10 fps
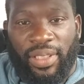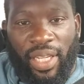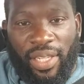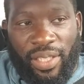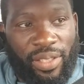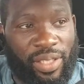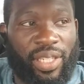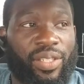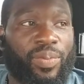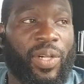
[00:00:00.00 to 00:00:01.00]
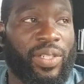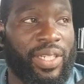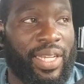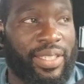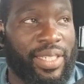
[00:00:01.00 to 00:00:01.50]
He's tears balling
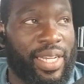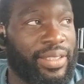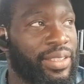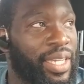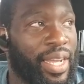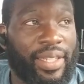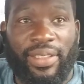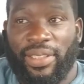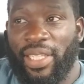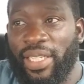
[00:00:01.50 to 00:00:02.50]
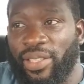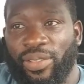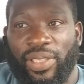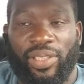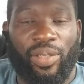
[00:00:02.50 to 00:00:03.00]
out his eyes. He's like, I just can't do
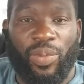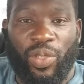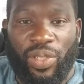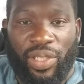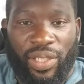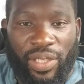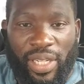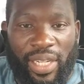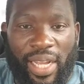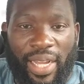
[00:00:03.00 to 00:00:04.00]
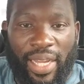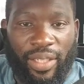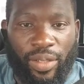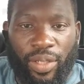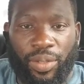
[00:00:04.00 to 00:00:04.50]
this no more. I, I gotta
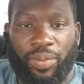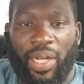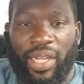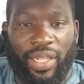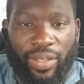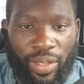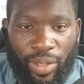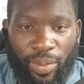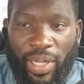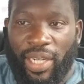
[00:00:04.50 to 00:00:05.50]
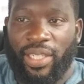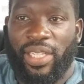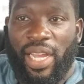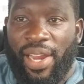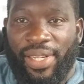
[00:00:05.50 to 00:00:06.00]
go home. I gotta go home. I gotta.
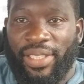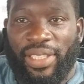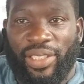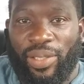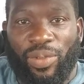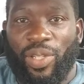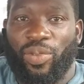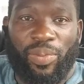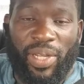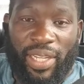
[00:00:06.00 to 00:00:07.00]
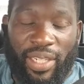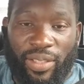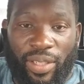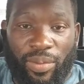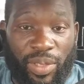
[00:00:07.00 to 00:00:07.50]
He say something wrong with me. I gotta go home.